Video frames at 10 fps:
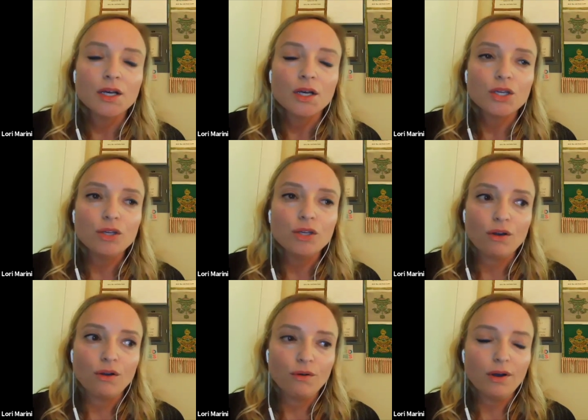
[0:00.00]
you
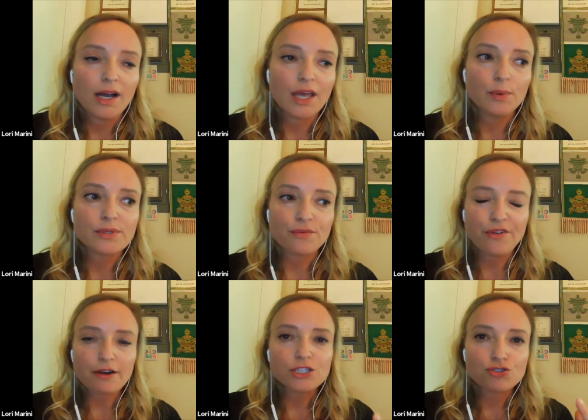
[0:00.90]
know, it was a
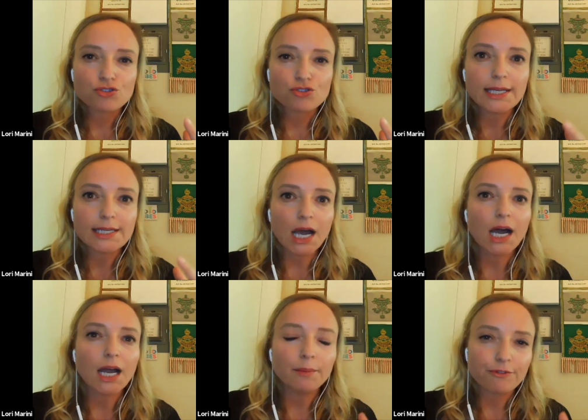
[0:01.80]
very trying
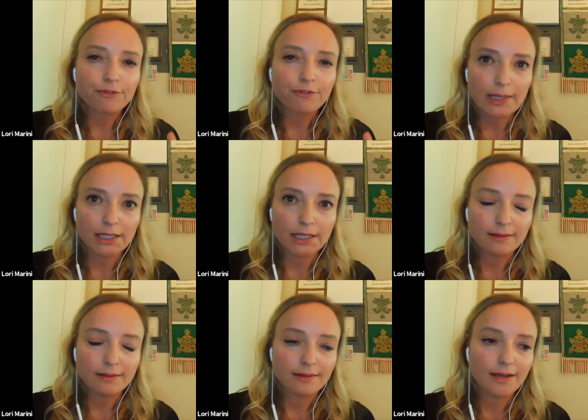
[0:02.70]
time for me.
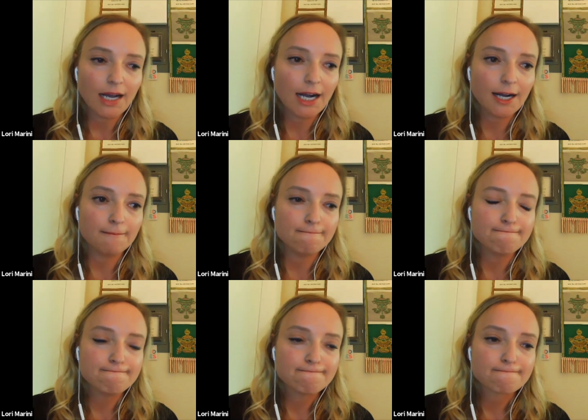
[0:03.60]
And
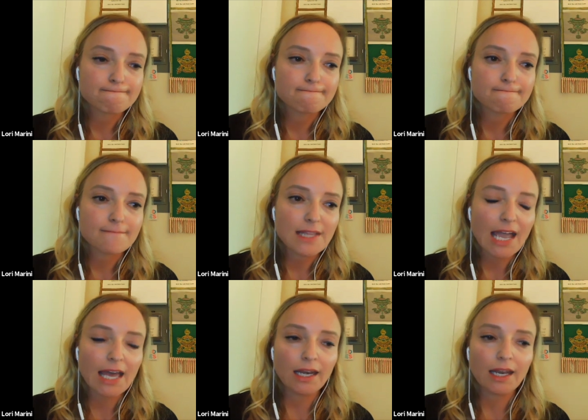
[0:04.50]

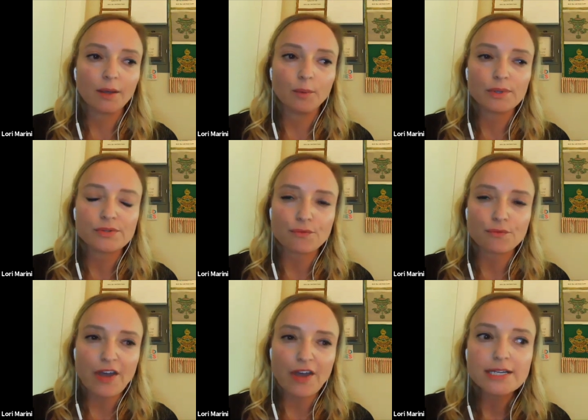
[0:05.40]
it was
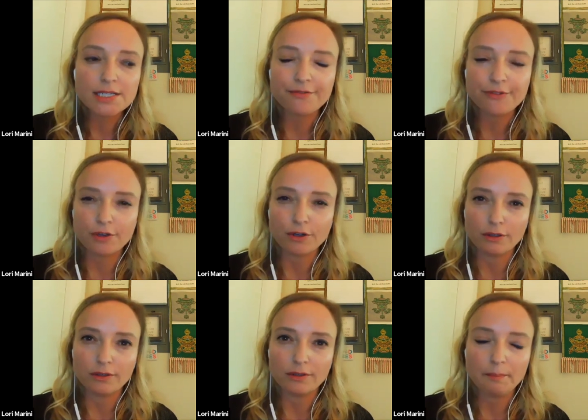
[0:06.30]
very
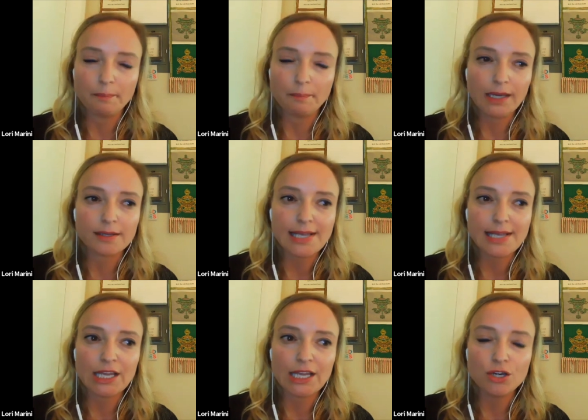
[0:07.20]
difficult because
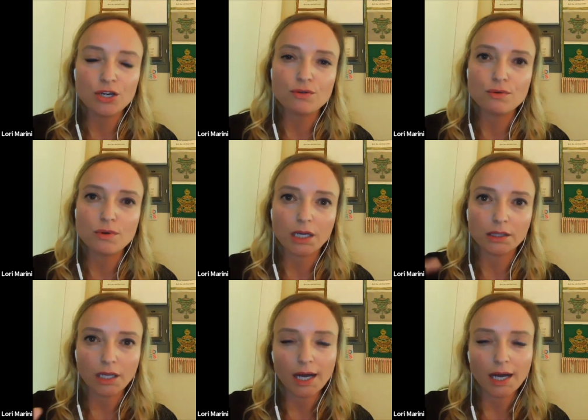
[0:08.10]
I knew a
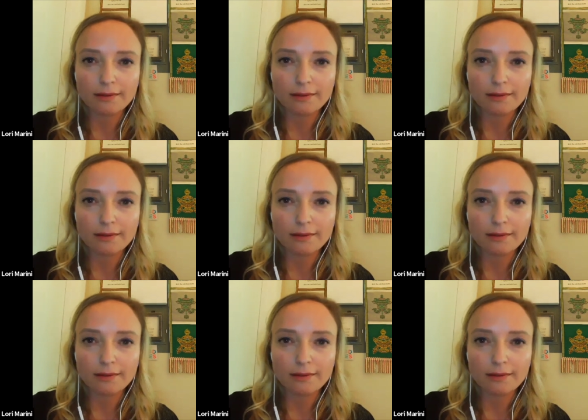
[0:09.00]
lot.